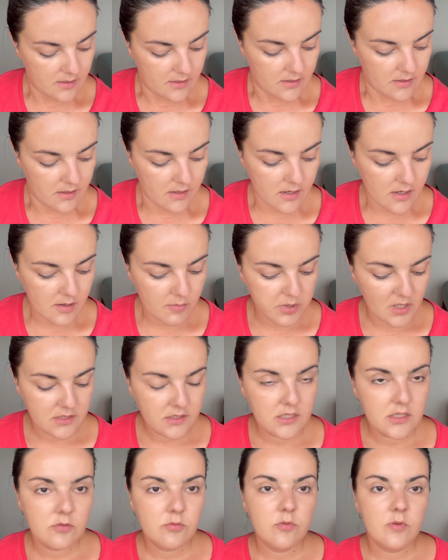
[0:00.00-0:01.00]
But
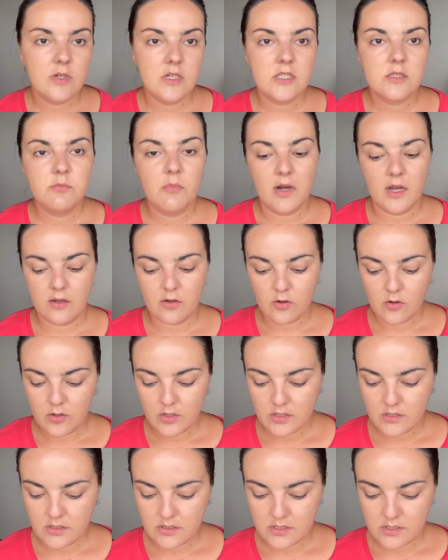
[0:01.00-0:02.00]
this was my
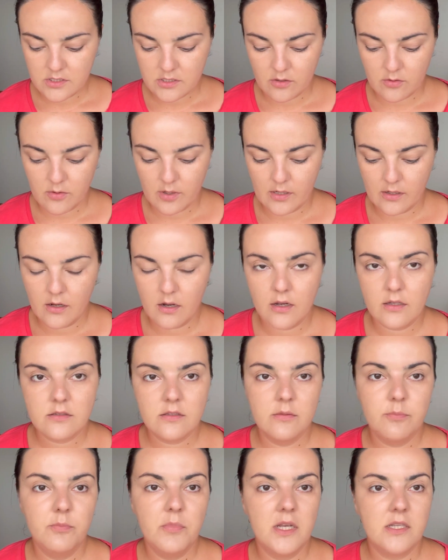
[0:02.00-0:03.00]
order, so I
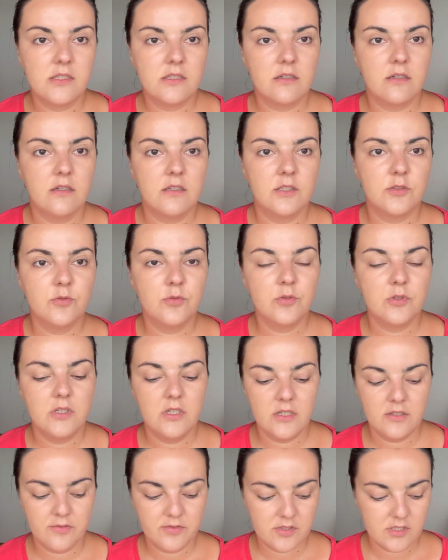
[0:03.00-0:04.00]
got basically 2
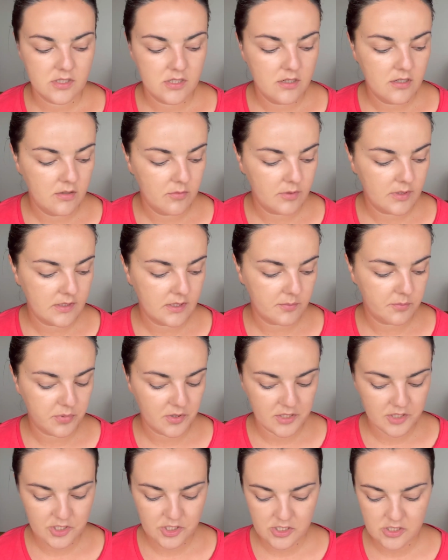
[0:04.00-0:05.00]
gifts with the
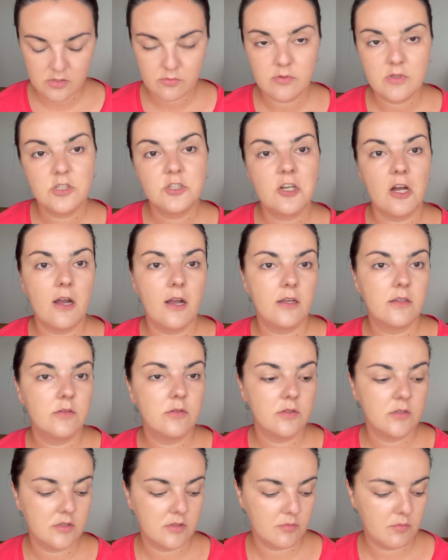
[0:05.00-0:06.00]
purchase, which I
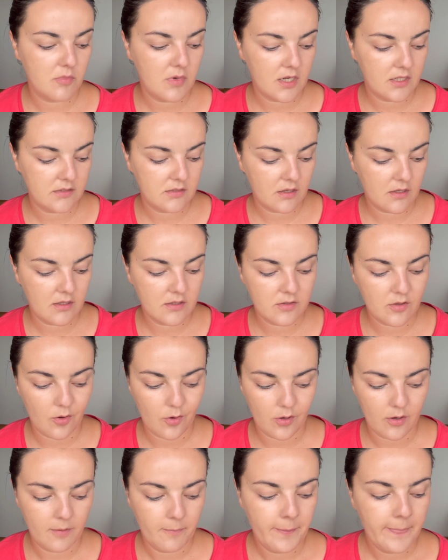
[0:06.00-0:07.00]
don't mind at
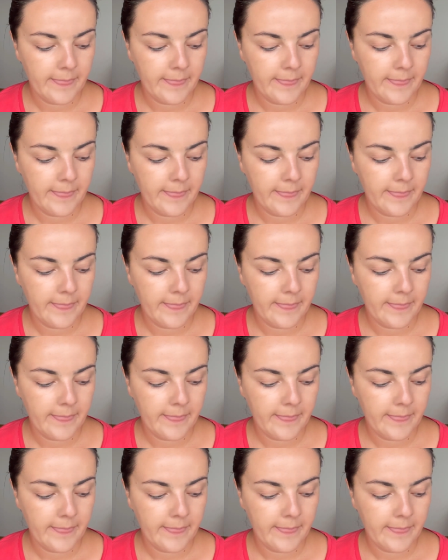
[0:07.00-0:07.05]
all.